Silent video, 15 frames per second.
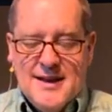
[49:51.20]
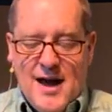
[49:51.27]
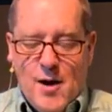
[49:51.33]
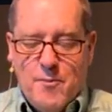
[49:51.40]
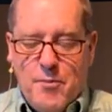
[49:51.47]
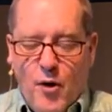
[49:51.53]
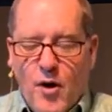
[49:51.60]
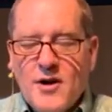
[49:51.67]

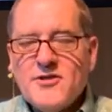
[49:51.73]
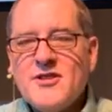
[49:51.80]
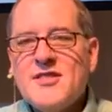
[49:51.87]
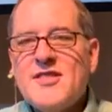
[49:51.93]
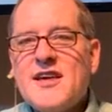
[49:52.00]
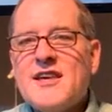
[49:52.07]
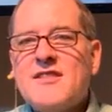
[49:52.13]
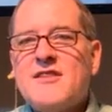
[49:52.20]
Now, pause
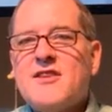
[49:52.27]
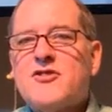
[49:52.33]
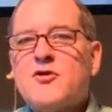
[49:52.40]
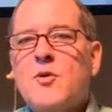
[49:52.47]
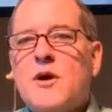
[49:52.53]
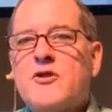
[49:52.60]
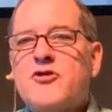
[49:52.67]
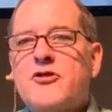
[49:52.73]
and think of
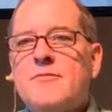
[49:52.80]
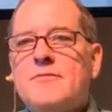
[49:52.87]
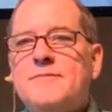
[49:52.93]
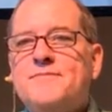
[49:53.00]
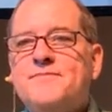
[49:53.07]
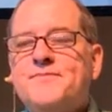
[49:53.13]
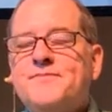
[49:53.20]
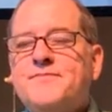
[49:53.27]
this question.
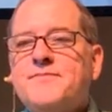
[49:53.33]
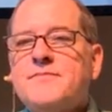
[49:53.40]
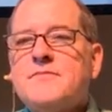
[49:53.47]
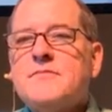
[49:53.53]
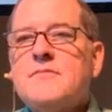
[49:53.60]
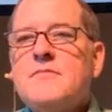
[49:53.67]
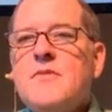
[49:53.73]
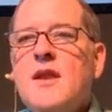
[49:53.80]

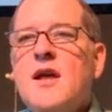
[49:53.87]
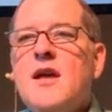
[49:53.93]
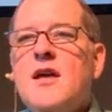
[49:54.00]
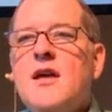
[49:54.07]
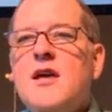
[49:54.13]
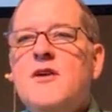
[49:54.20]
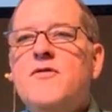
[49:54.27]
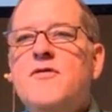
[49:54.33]

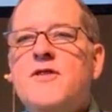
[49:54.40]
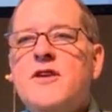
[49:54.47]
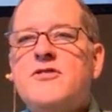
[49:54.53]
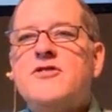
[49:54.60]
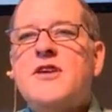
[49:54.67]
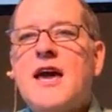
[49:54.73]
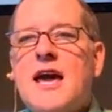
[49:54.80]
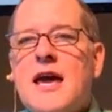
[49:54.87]
If
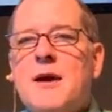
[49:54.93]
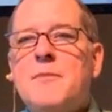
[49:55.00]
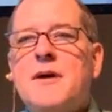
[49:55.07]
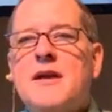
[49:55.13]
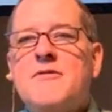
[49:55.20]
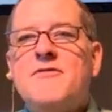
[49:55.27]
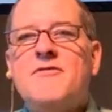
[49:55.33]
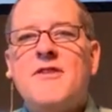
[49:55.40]
this
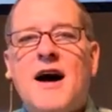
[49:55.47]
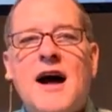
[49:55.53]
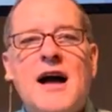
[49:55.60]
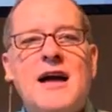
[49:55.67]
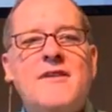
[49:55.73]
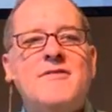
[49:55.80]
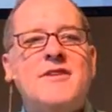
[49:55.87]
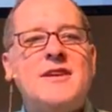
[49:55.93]
came in
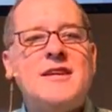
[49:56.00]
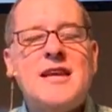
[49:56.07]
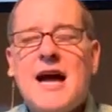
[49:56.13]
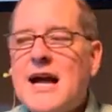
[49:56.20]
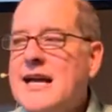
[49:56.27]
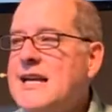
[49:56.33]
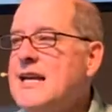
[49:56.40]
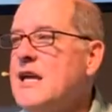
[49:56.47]

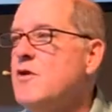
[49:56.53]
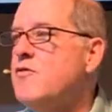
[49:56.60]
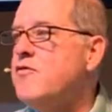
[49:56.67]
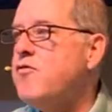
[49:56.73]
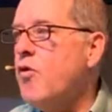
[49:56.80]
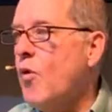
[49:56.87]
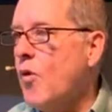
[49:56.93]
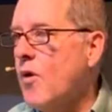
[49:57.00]

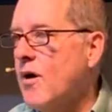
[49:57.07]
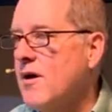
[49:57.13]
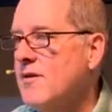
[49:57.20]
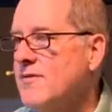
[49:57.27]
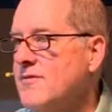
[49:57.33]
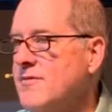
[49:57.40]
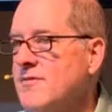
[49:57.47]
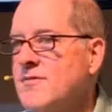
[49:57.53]

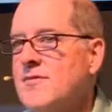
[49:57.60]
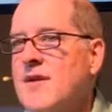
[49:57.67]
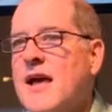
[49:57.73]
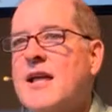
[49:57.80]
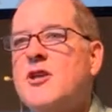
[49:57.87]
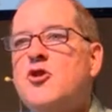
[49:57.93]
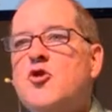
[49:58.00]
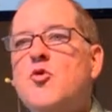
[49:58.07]
594
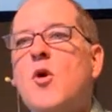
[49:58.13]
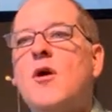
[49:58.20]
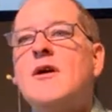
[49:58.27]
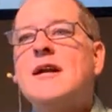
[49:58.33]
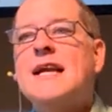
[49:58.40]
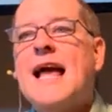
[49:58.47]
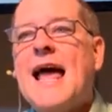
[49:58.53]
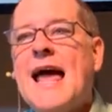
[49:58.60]
and you
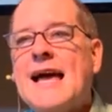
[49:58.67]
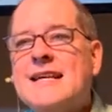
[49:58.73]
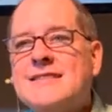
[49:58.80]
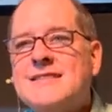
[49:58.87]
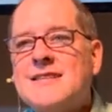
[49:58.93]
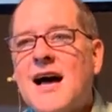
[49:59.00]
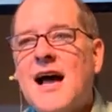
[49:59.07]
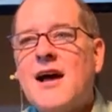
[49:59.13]
are in
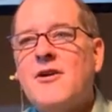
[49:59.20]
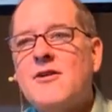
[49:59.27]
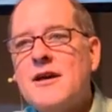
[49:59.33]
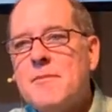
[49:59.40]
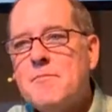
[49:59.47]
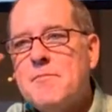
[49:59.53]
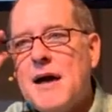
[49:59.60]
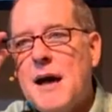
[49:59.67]
exile
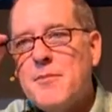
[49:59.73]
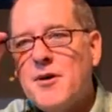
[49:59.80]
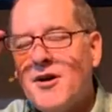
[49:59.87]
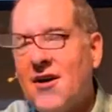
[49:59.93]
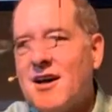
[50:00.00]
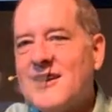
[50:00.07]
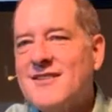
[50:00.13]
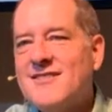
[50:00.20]
in
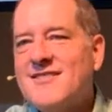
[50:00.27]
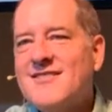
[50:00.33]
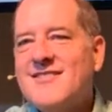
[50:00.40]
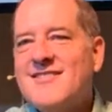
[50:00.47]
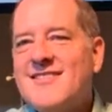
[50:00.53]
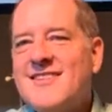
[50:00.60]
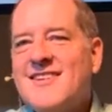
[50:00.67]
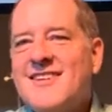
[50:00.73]
Babylon,
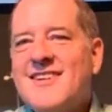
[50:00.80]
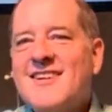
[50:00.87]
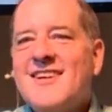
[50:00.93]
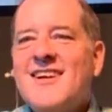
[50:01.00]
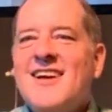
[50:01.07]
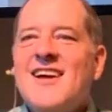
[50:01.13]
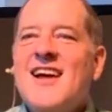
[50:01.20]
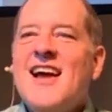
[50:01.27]

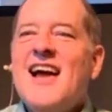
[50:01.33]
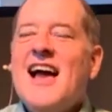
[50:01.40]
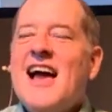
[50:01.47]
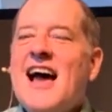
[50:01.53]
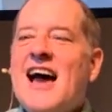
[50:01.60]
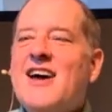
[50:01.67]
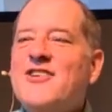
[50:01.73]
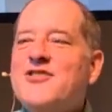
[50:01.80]

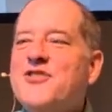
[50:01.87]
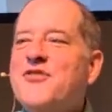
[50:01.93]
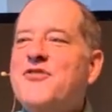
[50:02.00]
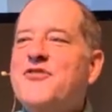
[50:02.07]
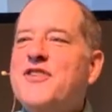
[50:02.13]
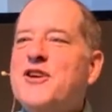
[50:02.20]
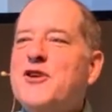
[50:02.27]
how does it